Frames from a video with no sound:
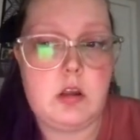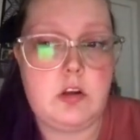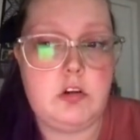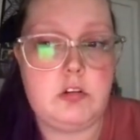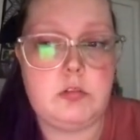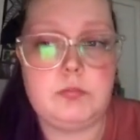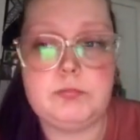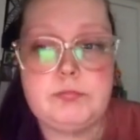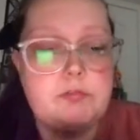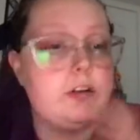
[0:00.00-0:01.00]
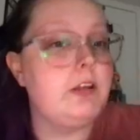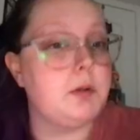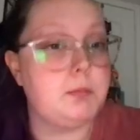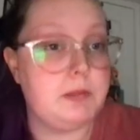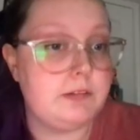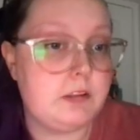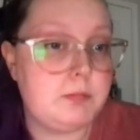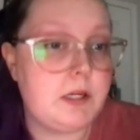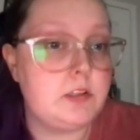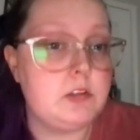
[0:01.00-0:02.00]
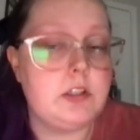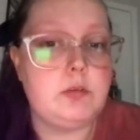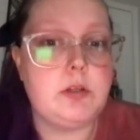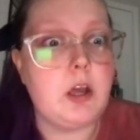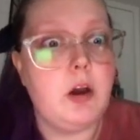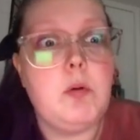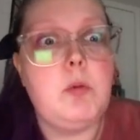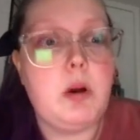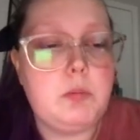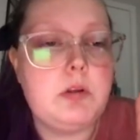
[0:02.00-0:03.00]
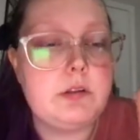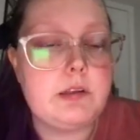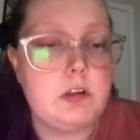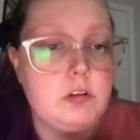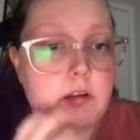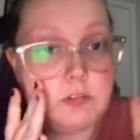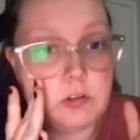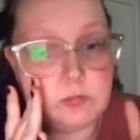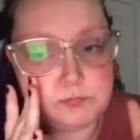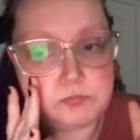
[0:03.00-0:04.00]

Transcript: your Facebook business page and you're like, oh, I wanted to schedule that for